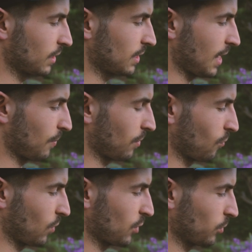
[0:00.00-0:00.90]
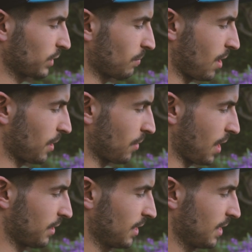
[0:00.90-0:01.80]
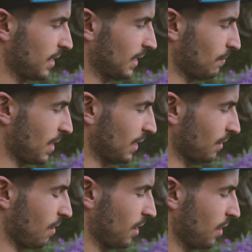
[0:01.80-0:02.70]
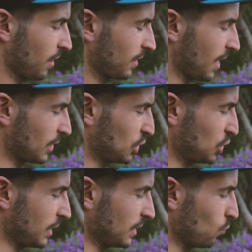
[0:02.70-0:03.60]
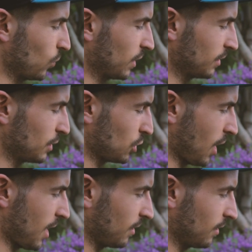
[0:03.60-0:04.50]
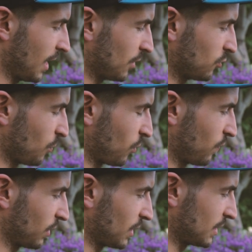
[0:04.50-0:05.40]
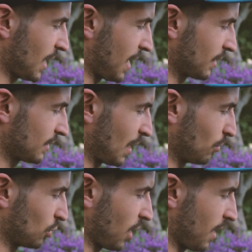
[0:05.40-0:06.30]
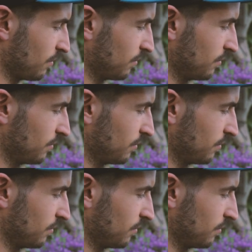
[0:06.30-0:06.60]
and the camera when holding the monopod can make a kind of shaky wiggly shot into a perfectly static stable shot.